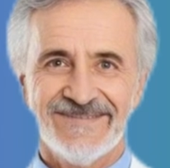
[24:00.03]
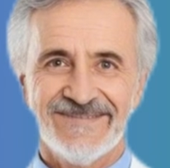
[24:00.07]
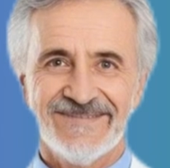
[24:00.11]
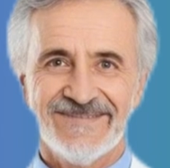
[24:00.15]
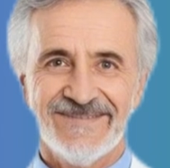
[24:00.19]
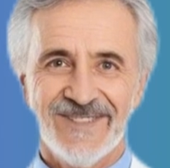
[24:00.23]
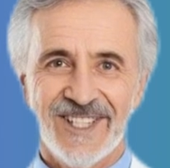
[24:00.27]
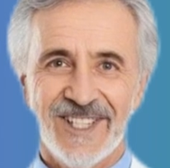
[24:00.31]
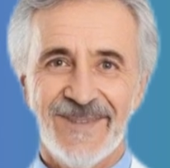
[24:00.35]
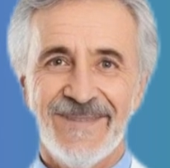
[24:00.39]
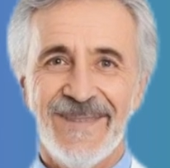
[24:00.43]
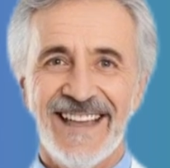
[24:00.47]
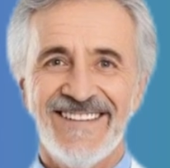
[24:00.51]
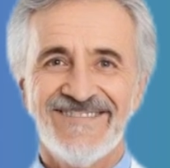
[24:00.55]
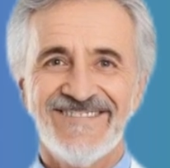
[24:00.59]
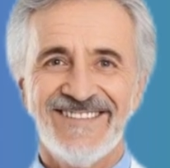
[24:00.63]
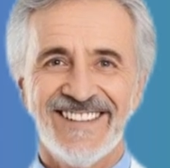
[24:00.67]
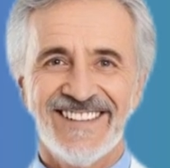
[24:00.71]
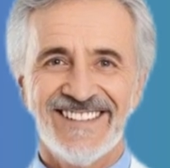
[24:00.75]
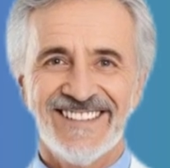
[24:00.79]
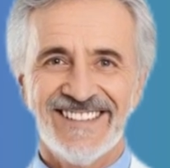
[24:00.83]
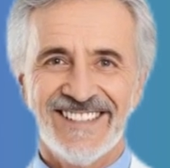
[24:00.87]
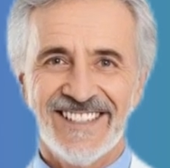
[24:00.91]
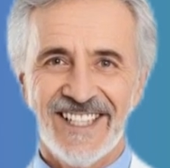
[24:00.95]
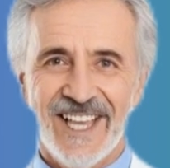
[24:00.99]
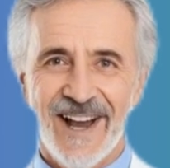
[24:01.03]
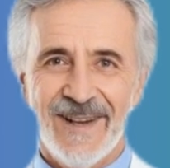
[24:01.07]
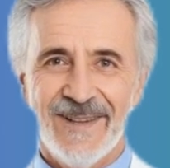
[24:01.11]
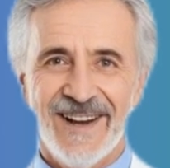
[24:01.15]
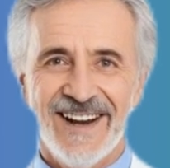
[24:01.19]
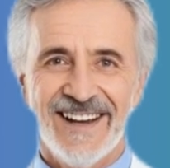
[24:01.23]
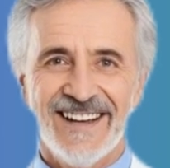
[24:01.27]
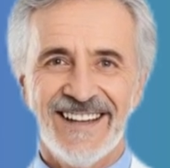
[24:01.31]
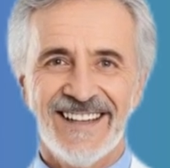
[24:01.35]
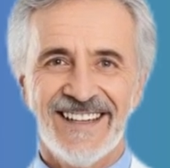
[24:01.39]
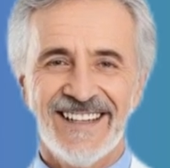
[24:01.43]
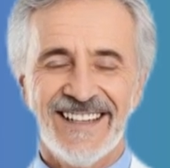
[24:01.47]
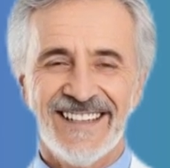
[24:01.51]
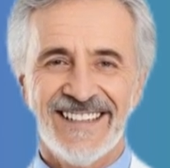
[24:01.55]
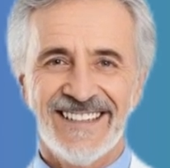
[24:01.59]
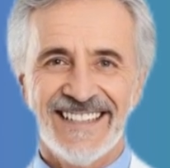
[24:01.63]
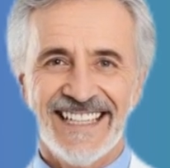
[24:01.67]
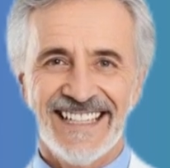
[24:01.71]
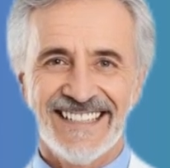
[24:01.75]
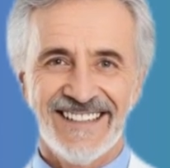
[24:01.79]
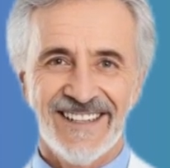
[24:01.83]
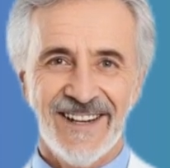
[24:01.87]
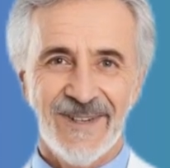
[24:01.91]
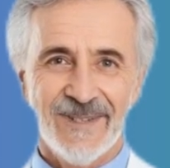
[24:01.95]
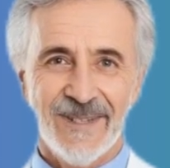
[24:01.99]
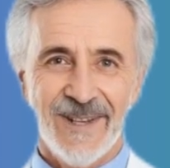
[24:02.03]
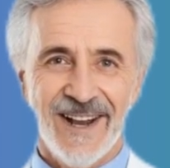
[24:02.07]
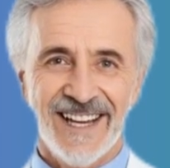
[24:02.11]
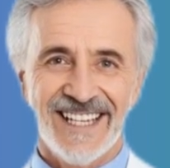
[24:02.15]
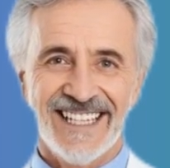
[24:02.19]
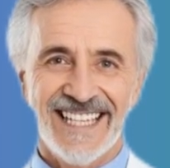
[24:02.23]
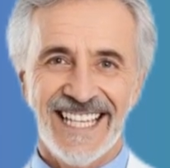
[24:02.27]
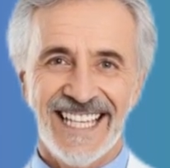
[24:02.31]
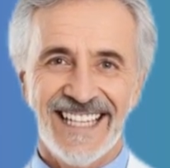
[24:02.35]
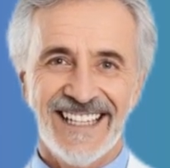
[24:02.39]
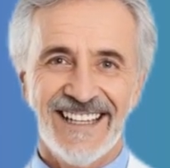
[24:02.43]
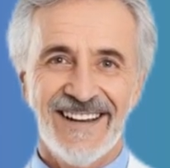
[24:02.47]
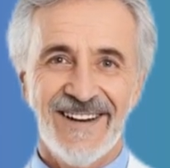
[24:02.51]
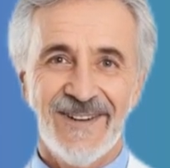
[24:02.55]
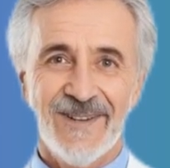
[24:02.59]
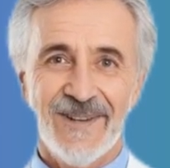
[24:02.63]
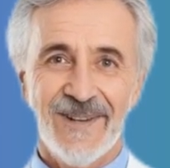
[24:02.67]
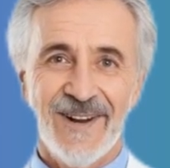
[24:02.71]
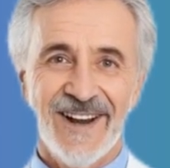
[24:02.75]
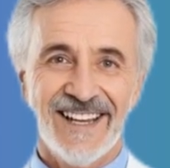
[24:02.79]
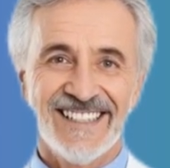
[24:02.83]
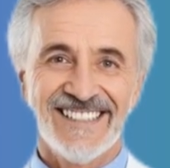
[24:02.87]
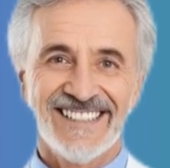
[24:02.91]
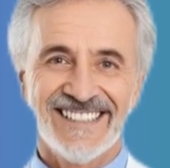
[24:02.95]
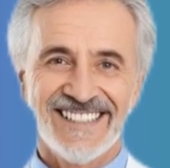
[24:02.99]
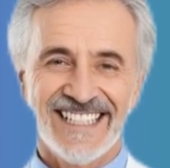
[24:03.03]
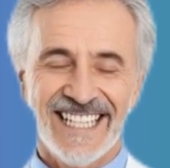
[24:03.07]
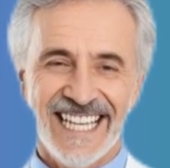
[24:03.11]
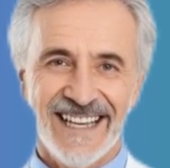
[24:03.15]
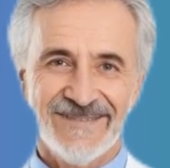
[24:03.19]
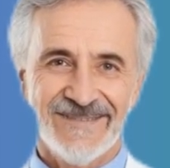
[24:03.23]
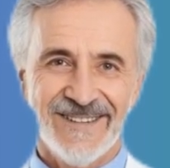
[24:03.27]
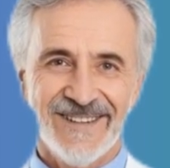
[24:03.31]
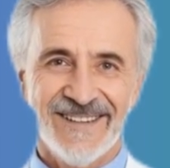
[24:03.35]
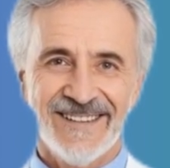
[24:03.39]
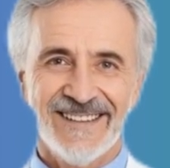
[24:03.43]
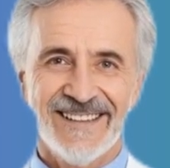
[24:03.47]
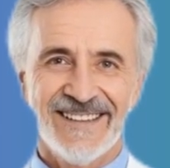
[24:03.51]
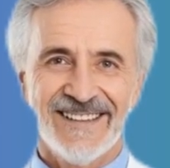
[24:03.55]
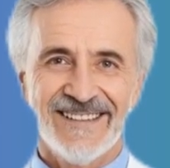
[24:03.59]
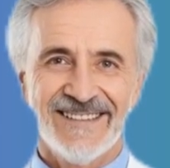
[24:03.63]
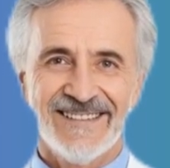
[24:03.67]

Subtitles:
You may feel slower, less coordinated, or unstable.